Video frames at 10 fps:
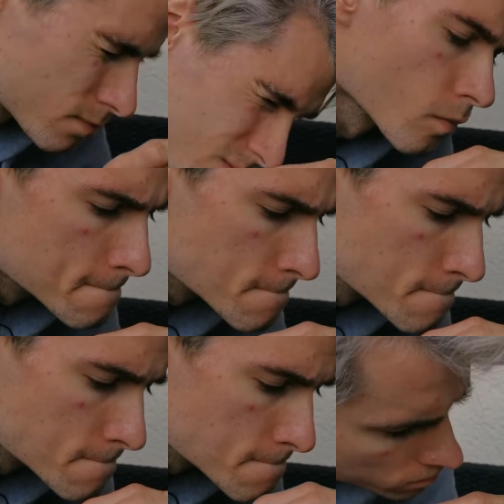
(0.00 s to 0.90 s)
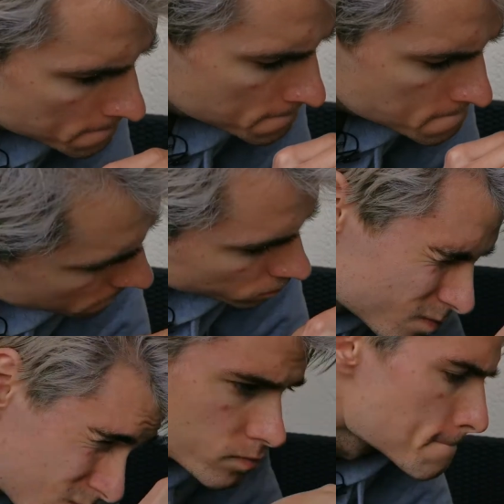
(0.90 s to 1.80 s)
is to smoothen it out so it
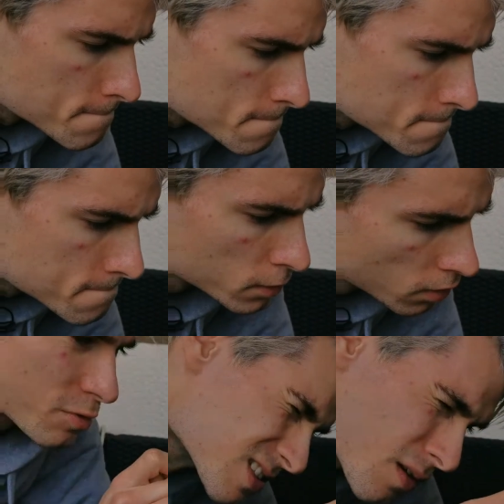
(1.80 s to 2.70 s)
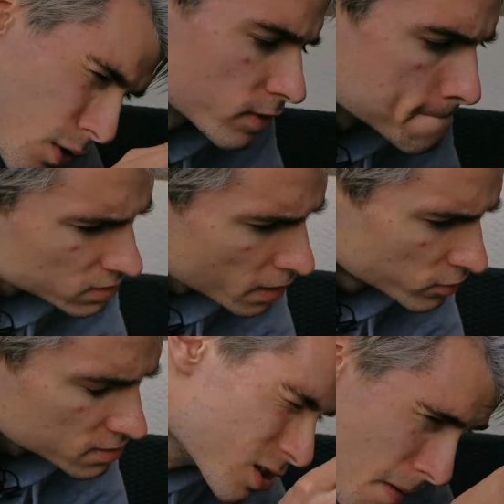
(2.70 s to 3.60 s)
doesn't stick out. While we're